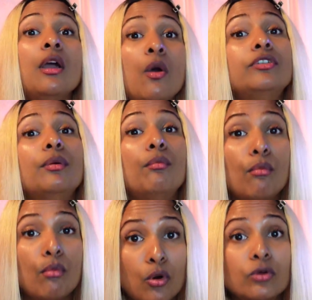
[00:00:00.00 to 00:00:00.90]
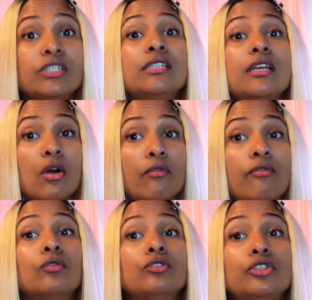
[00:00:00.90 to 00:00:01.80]
the most
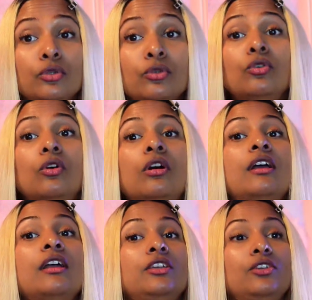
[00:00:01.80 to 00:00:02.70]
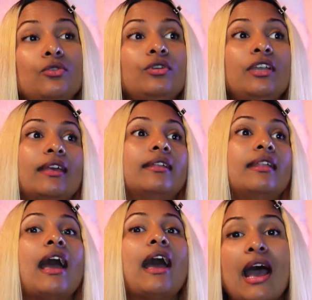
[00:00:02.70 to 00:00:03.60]
helpful tool you can
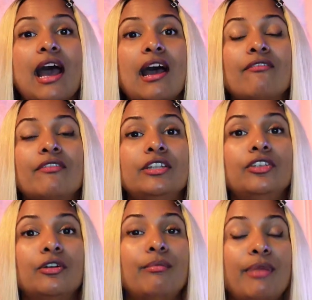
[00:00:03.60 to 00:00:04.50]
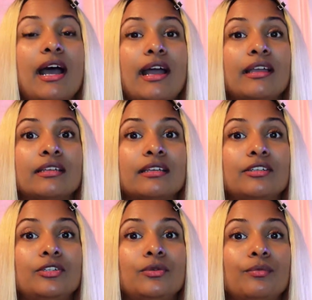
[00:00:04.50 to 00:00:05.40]
have in your bag
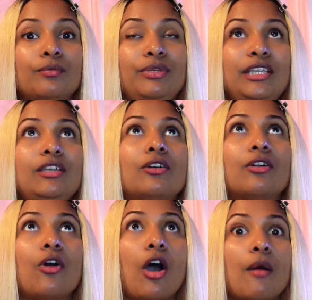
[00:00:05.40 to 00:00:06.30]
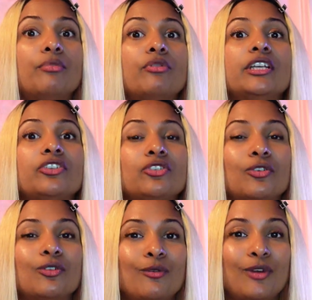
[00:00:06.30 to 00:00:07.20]
to be your
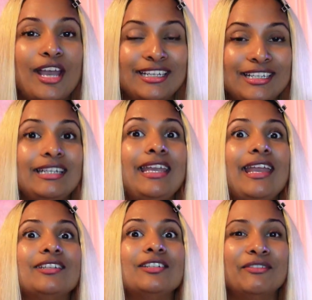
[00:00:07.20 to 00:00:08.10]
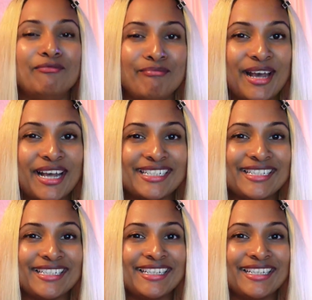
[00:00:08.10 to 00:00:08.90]
operational and creative best.